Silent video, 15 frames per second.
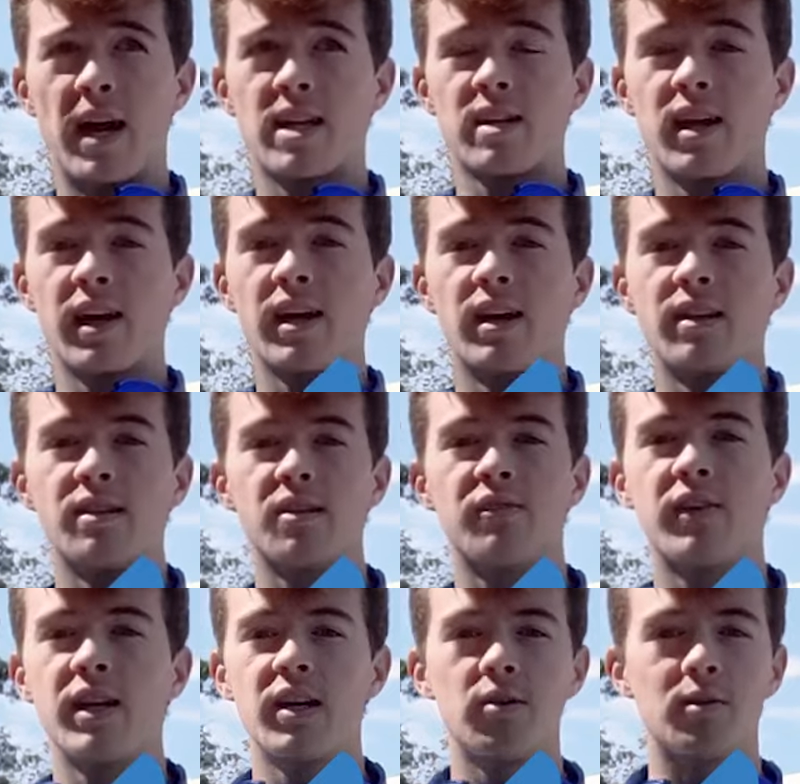like on this
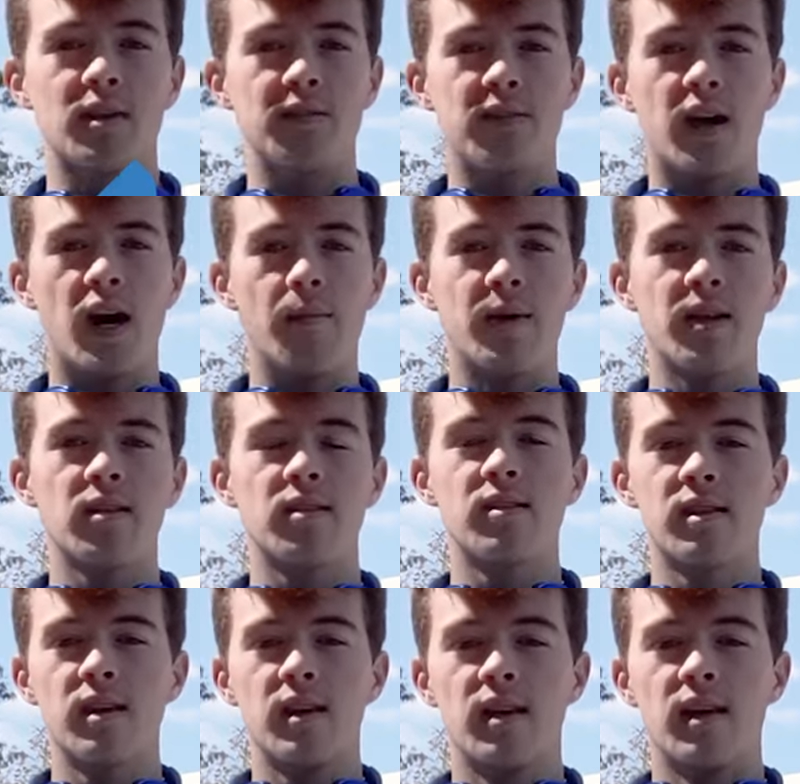video, leave comments,
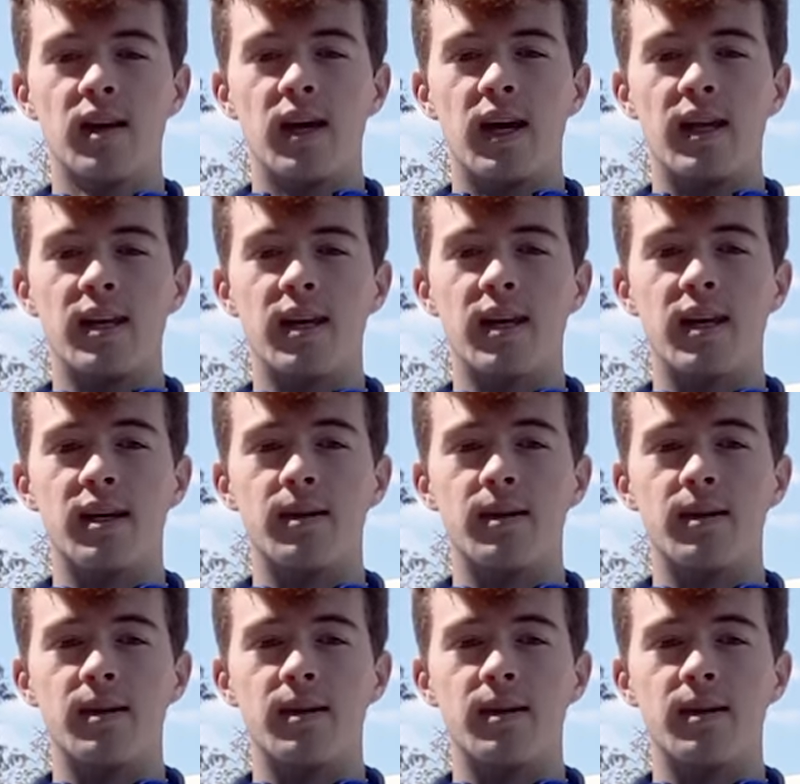and uh,